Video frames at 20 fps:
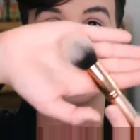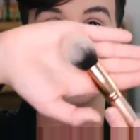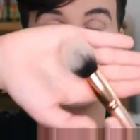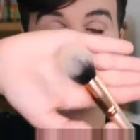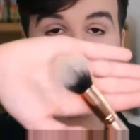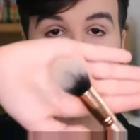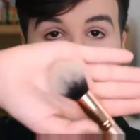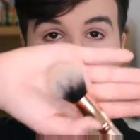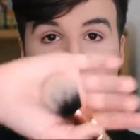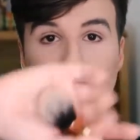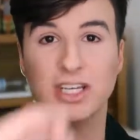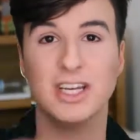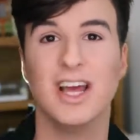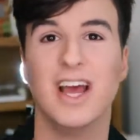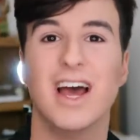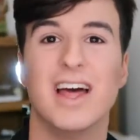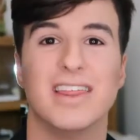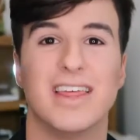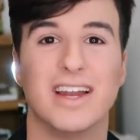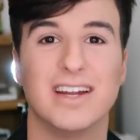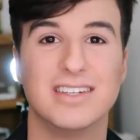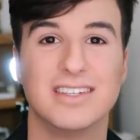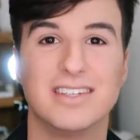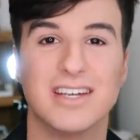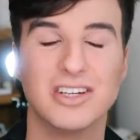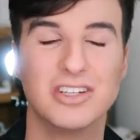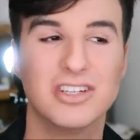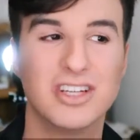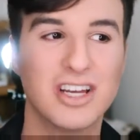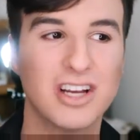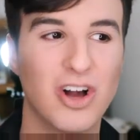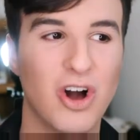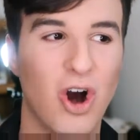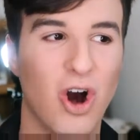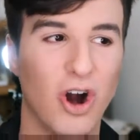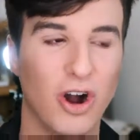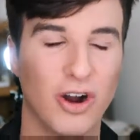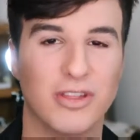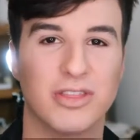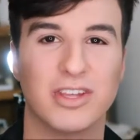collection. That is such like a
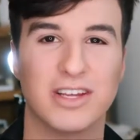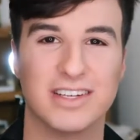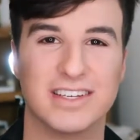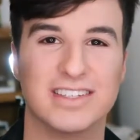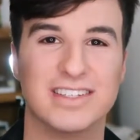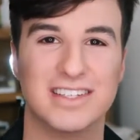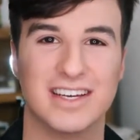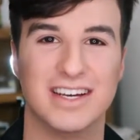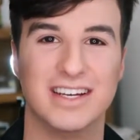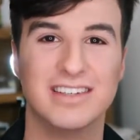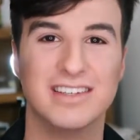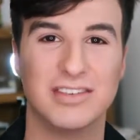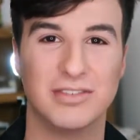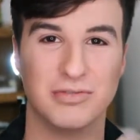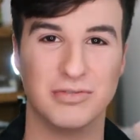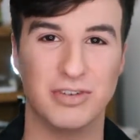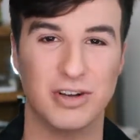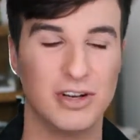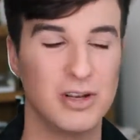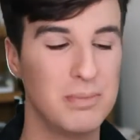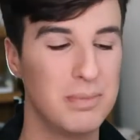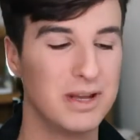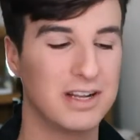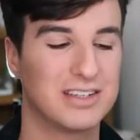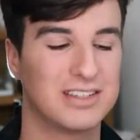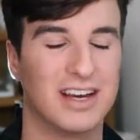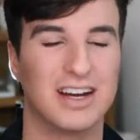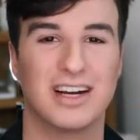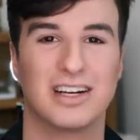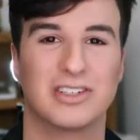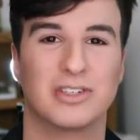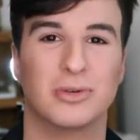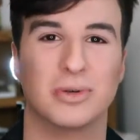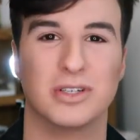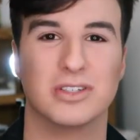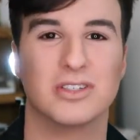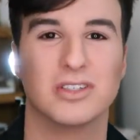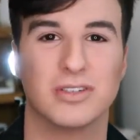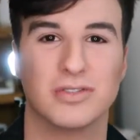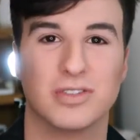hard thing to say. It's a very big tongue
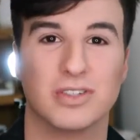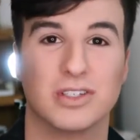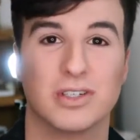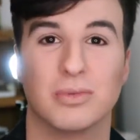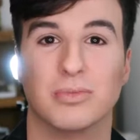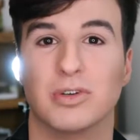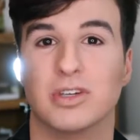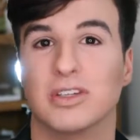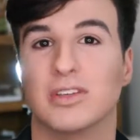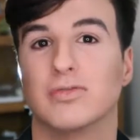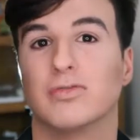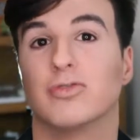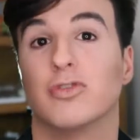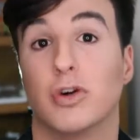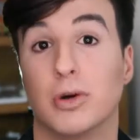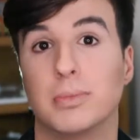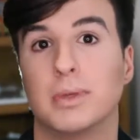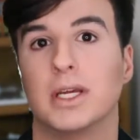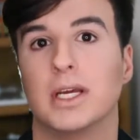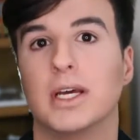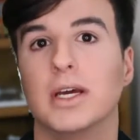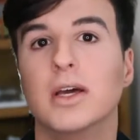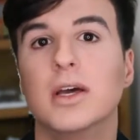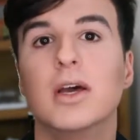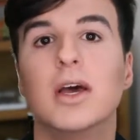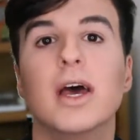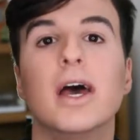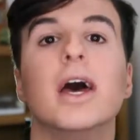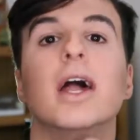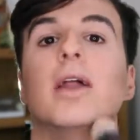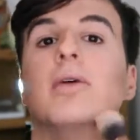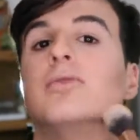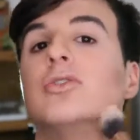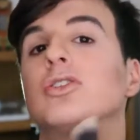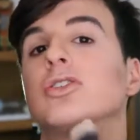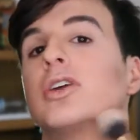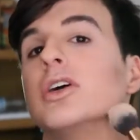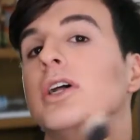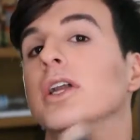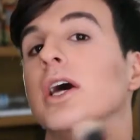twister for some reason, for me. And I'm
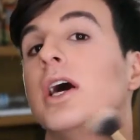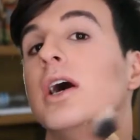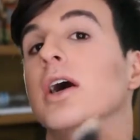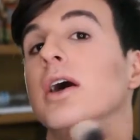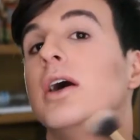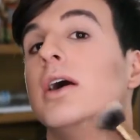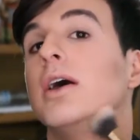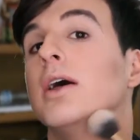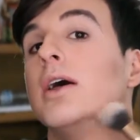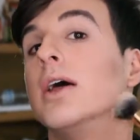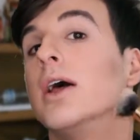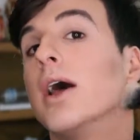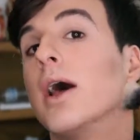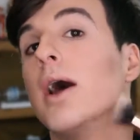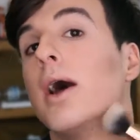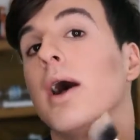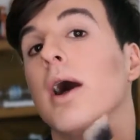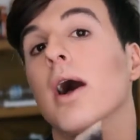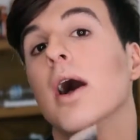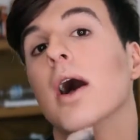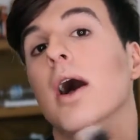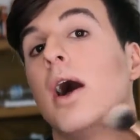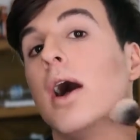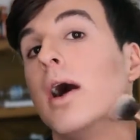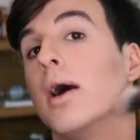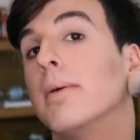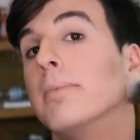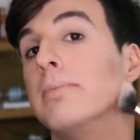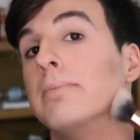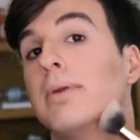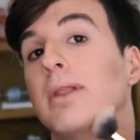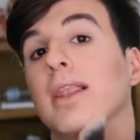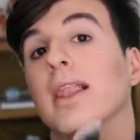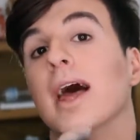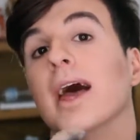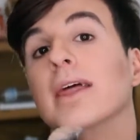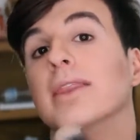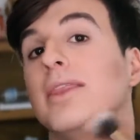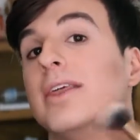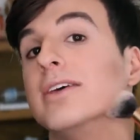just gonna
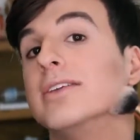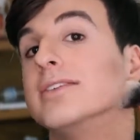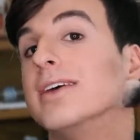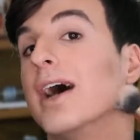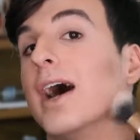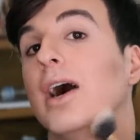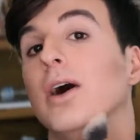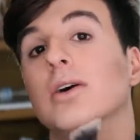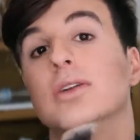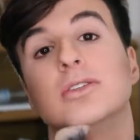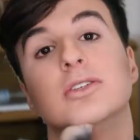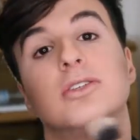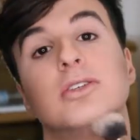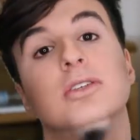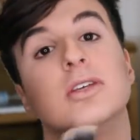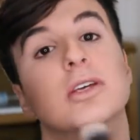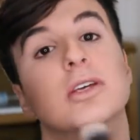blend this out.